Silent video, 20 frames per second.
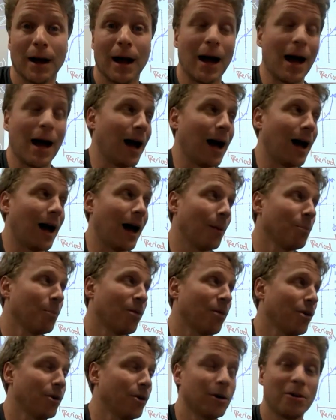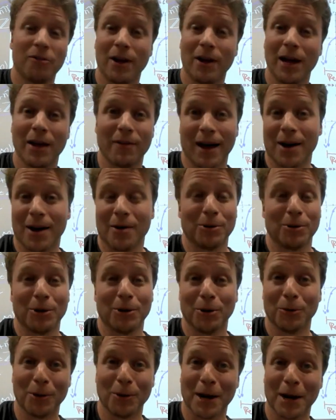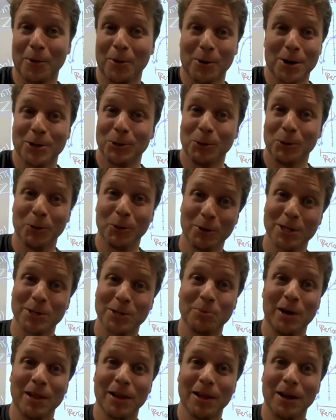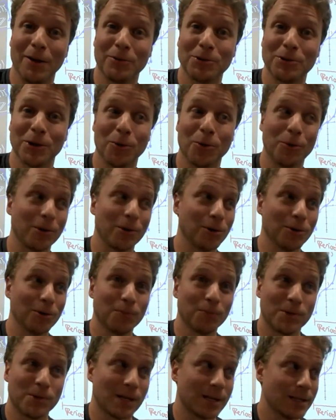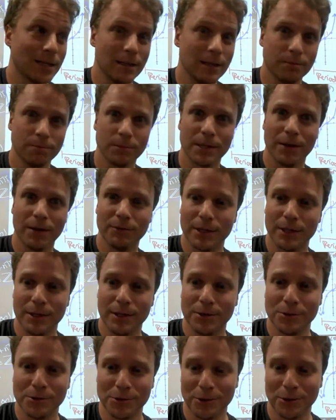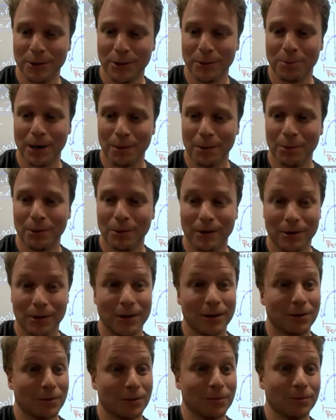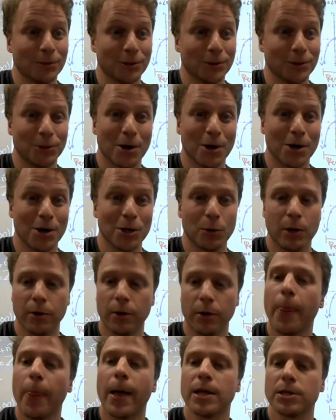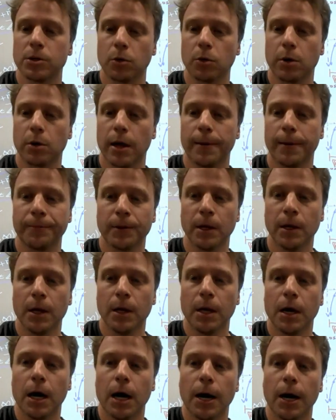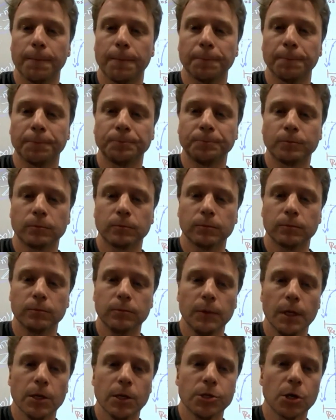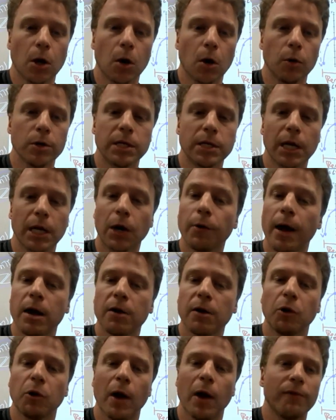I'm 35. I don't know what I want to do with the rest of my life. So you're 16, 17 years old. You probably don't know what you want to do either, and that's okay. So stick around if you have any questions.